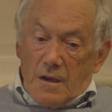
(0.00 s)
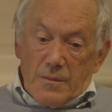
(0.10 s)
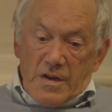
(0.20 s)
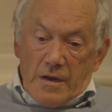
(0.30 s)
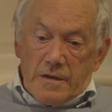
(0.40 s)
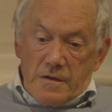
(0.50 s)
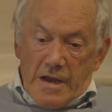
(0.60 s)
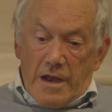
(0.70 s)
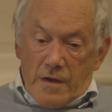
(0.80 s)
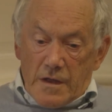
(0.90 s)
but un,
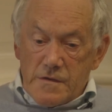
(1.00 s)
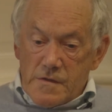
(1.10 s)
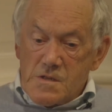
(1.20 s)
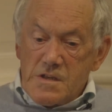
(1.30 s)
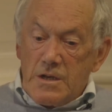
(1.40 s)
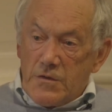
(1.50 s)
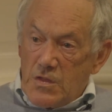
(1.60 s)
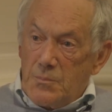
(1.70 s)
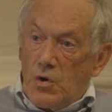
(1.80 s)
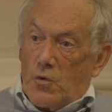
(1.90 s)
now under the skin of
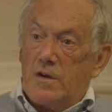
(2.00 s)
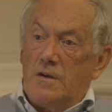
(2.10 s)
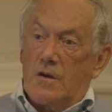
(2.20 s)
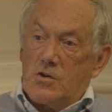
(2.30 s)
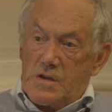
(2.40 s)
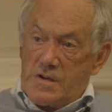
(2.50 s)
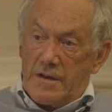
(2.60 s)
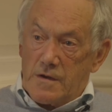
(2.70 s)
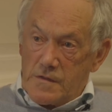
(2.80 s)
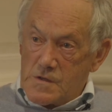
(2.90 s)
the book, not just
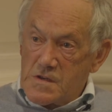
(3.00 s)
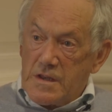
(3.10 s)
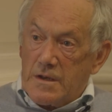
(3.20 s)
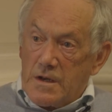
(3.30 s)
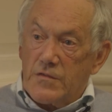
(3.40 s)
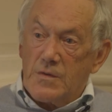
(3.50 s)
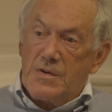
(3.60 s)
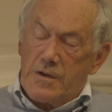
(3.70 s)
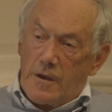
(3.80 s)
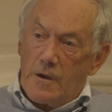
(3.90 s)
under the skin of a
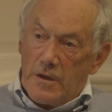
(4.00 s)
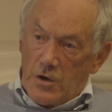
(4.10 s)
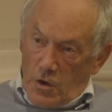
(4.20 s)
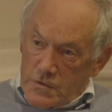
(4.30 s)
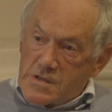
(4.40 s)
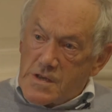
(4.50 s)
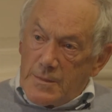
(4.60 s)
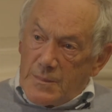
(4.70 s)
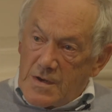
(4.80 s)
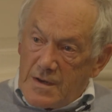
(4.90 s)
particular
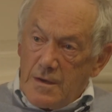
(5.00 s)
concept,